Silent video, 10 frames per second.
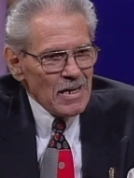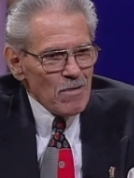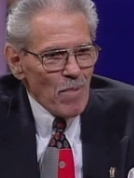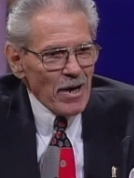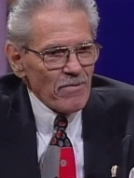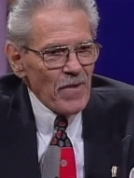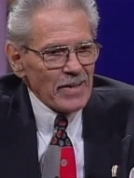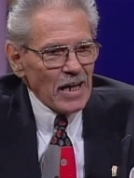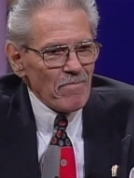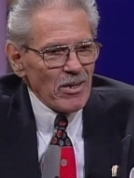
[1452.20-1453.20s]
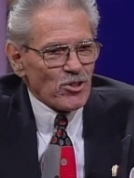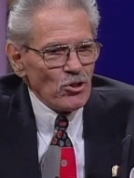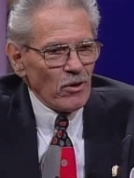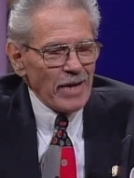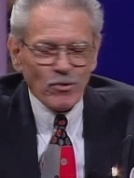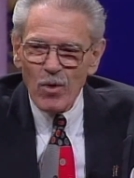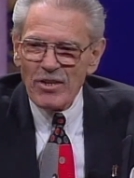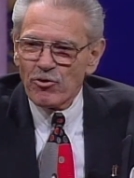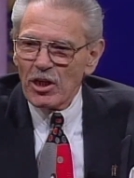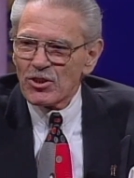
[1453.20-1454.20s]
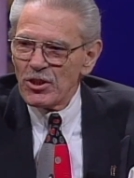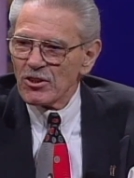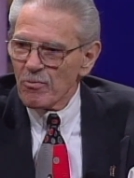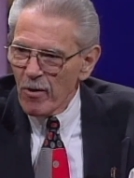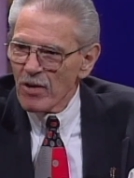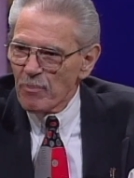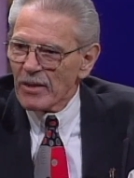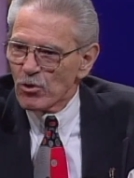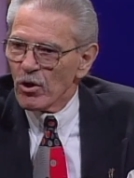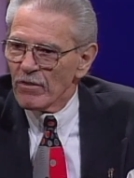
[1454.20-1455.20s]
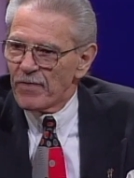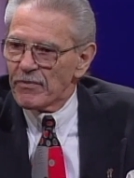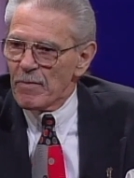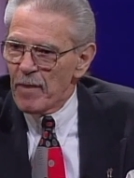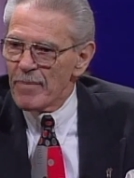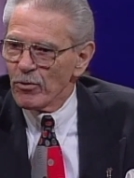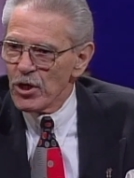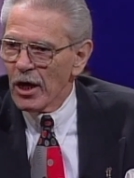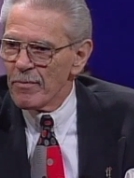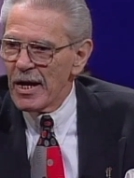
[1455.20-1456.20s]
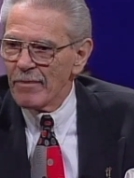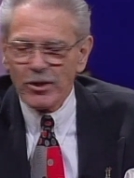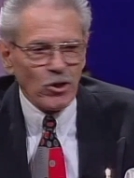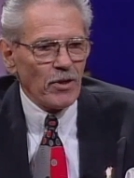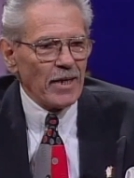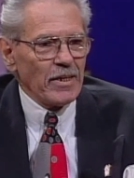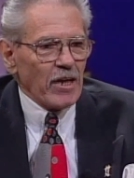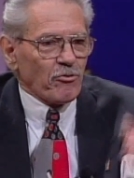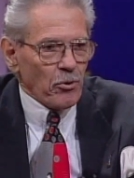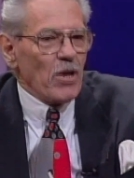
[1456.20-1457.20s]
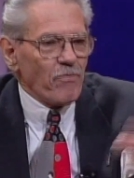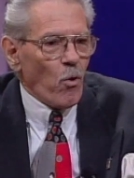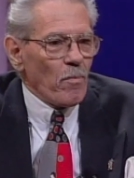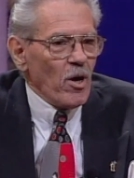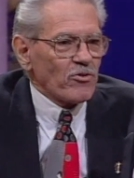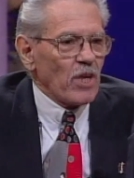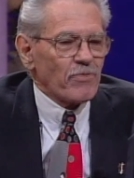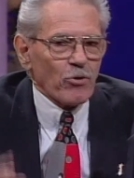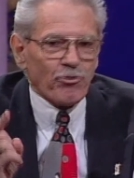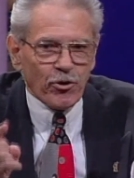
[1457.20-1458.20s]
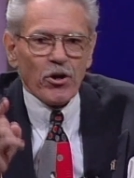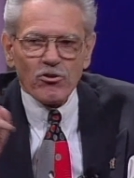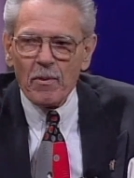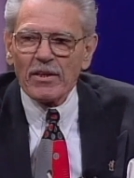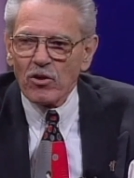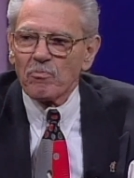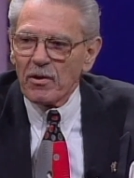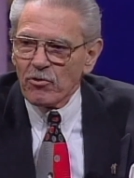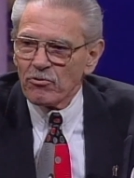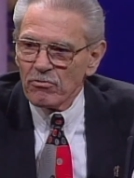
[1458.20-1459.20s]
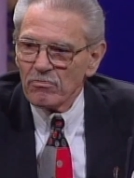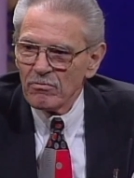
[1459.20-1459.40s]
Matter of fact, I'll bet you don't have to wait 6 years to prospect 250 people. You ought to be able to do that in the next 3 to 4 months if you're serious about this business.